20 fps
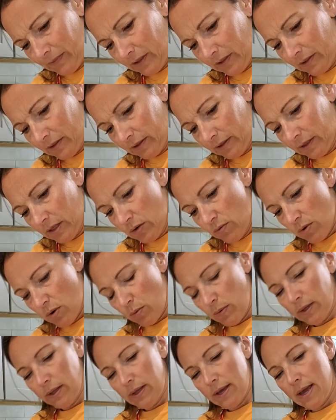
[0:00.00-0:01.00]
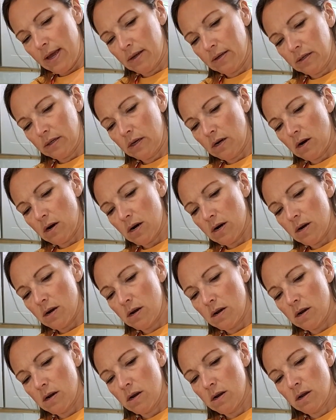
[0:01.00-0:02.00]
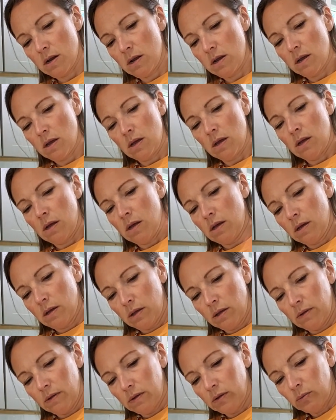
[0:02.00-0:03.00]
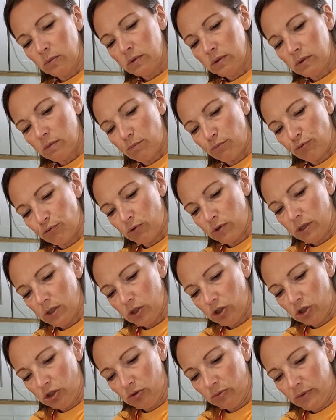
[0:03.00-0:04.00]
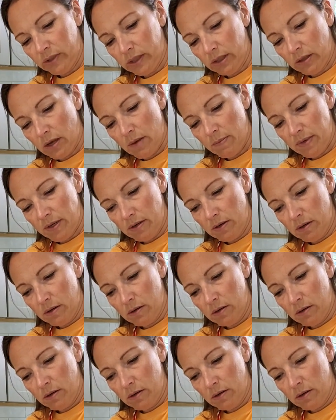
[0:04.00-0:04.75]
let's see where we land here. This was a pretty juicy lemon.